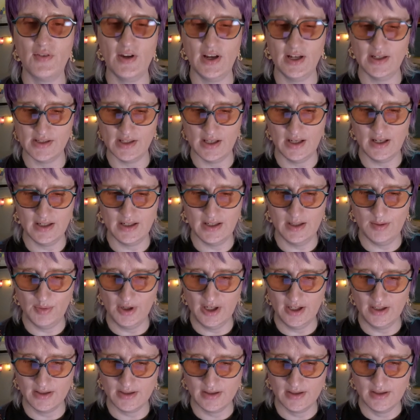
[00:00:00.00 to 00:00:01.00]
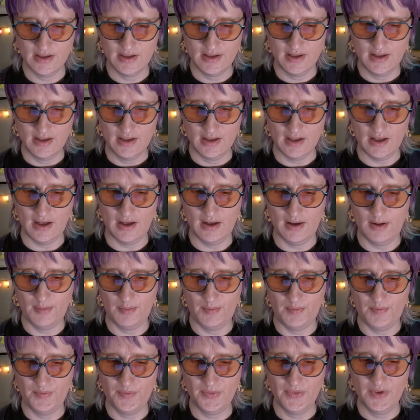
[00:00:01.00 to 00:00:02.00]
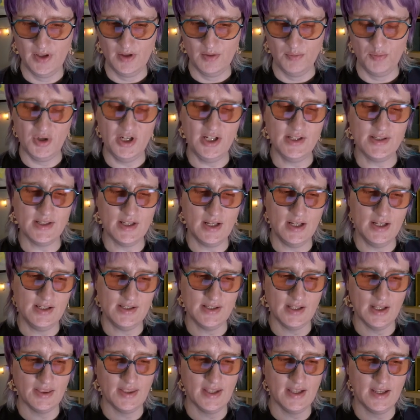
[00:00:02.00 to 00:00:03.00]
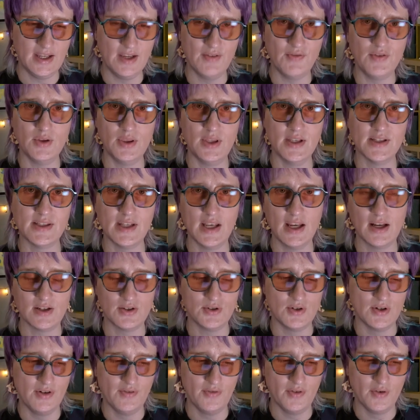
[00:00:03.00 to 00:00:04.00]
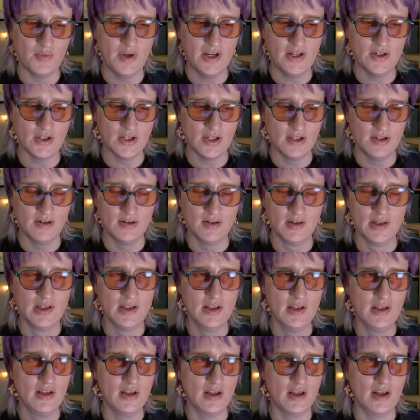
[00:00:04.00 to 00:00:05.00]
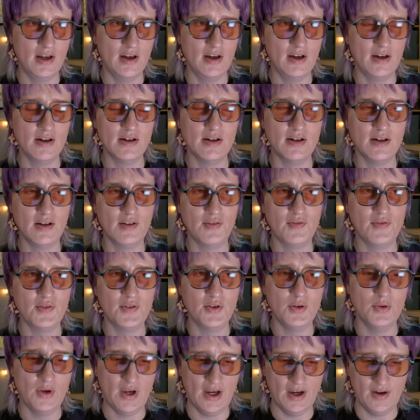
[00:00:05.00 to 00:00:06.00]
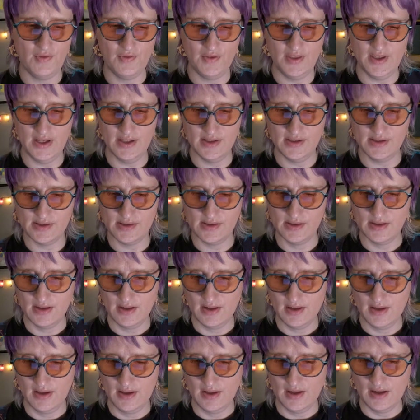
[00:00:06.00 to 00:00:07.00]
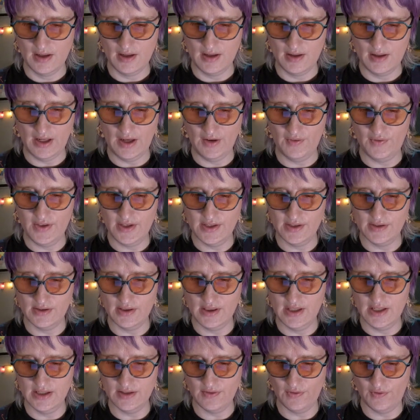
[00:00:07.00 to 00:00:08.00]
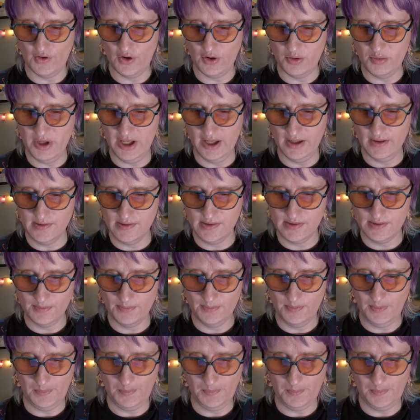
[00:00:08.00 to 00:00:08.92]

of anxiety. But um, but it's nice that they give you this extra information uh, if you have these if these these phobias.